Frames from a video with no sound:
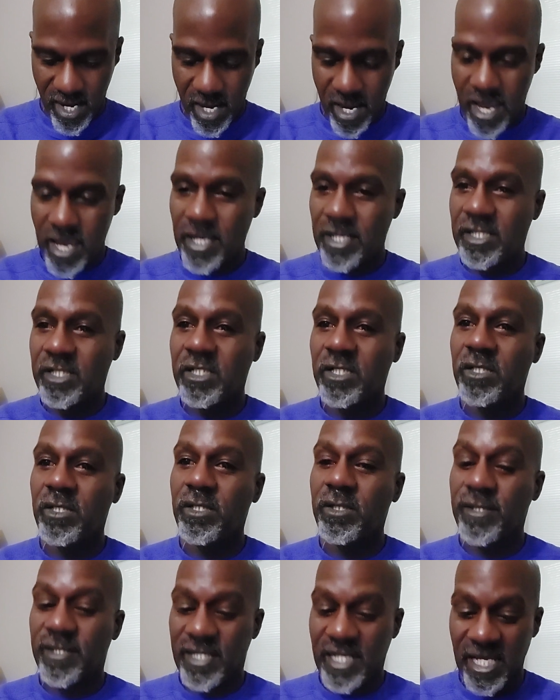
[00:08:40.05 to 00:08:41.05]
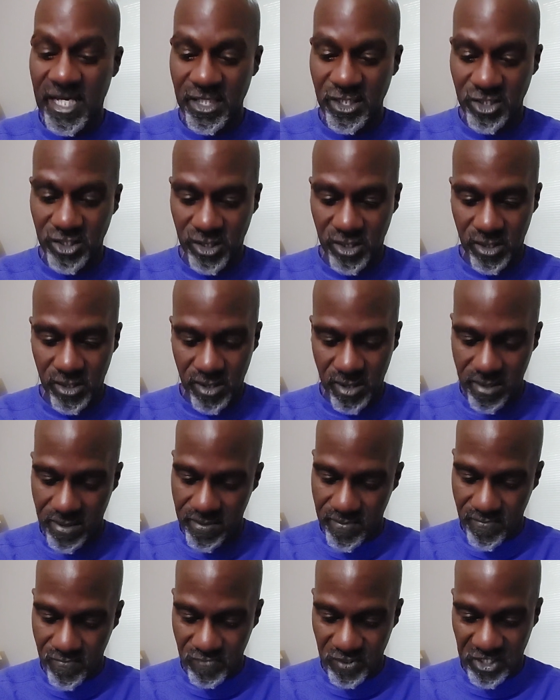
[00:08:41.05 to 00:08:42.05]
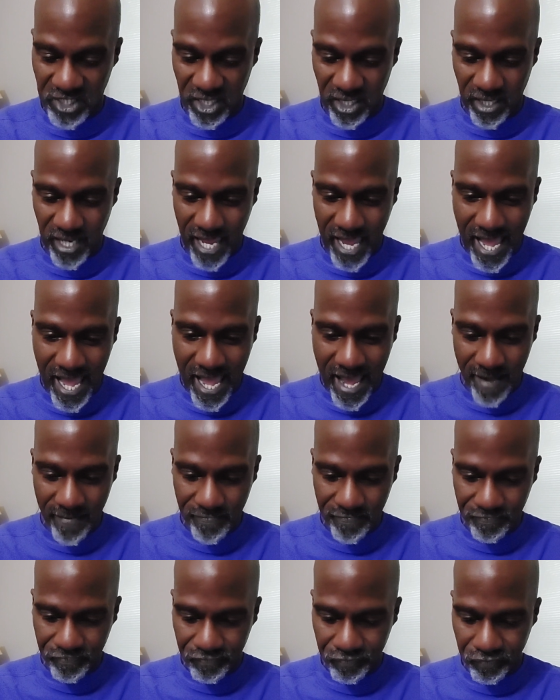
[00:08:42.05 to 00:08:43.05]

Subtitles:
And this particular app,